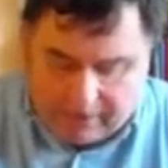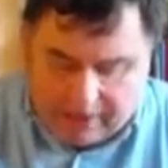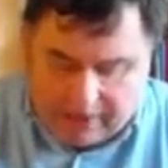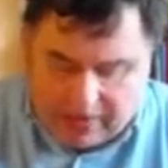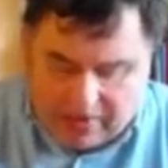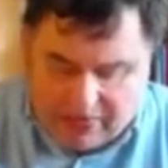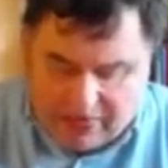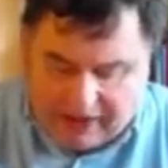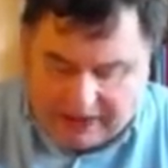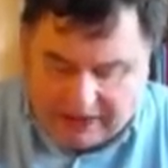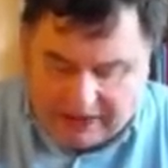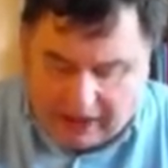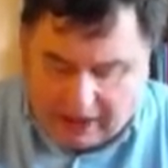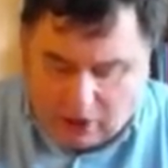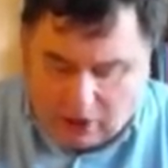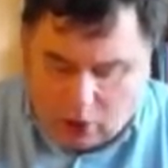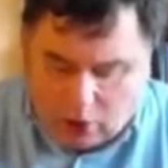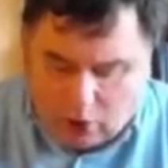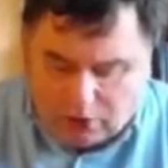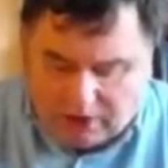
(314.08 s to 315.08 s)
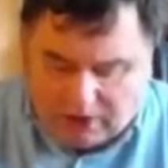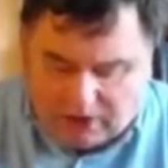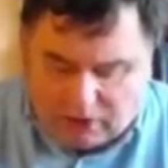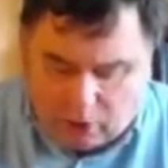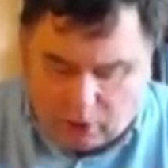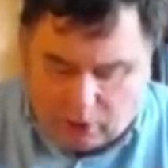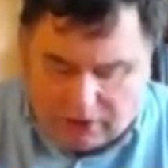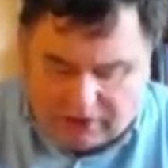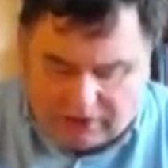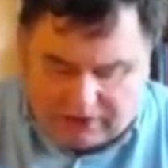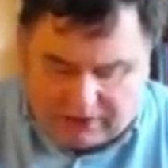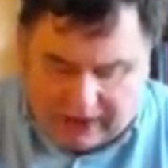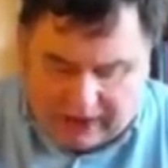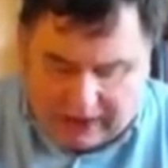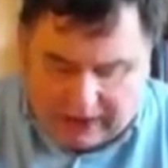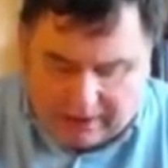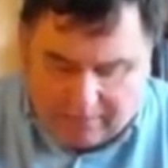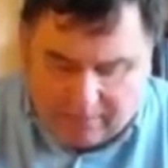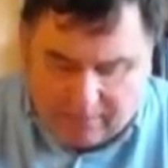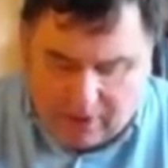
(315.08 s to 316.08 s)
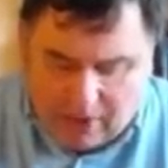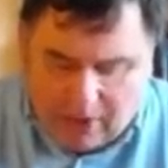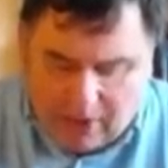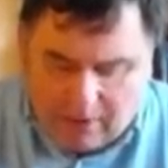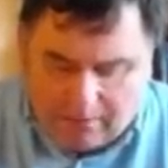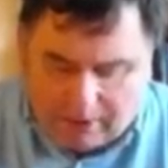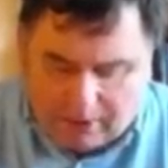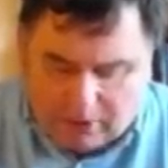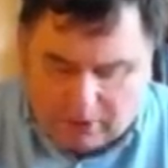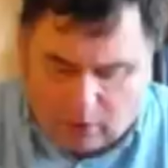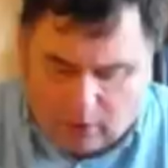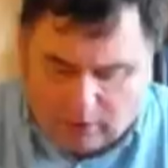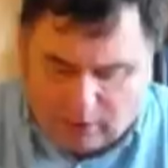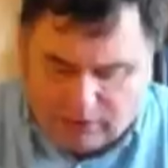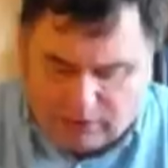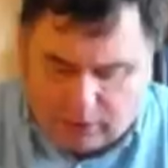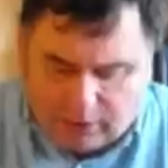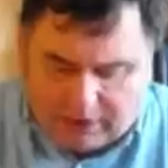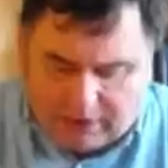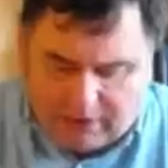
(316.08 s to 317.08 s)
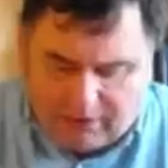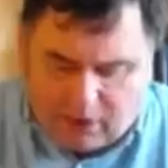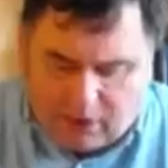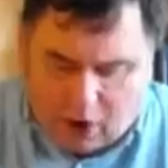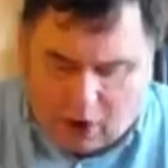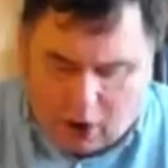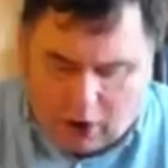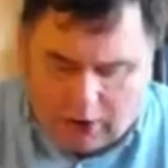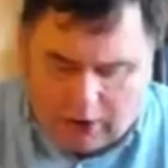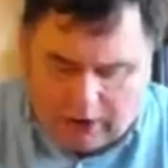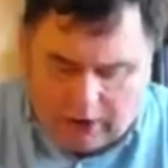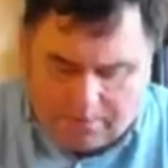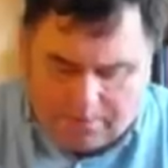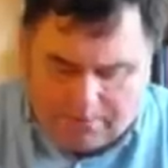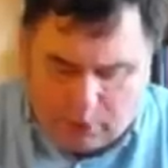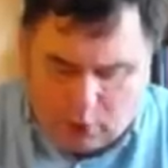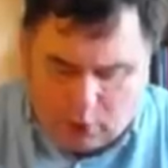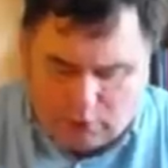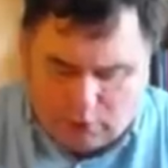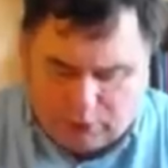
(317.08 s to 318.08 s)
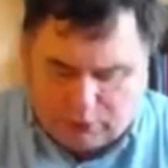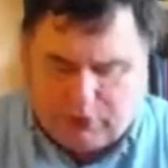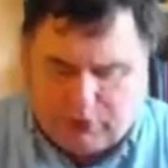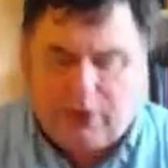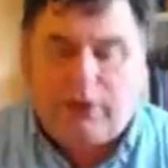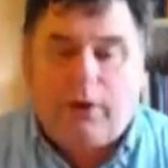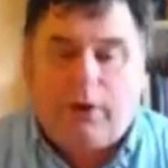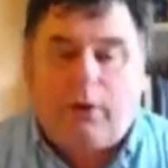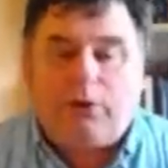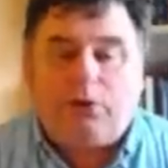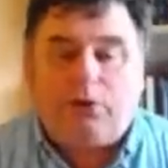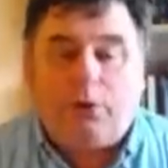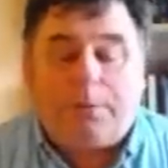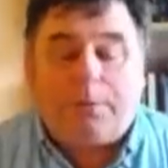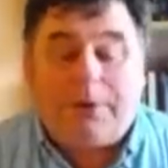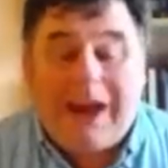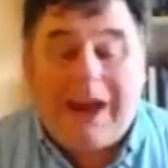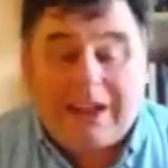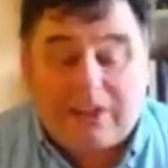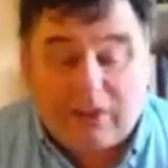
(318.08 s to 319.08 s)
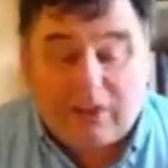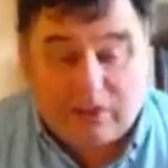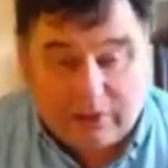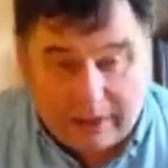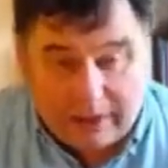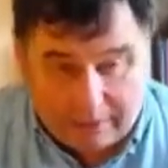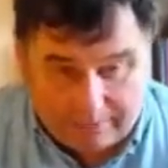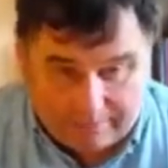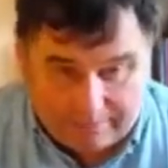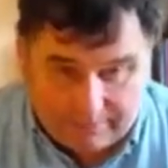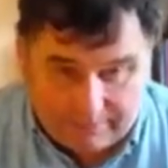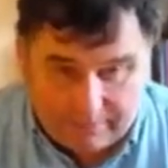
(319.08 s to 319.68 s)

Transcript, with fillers: They not only do the same, but also give hearty approval to those who practice them.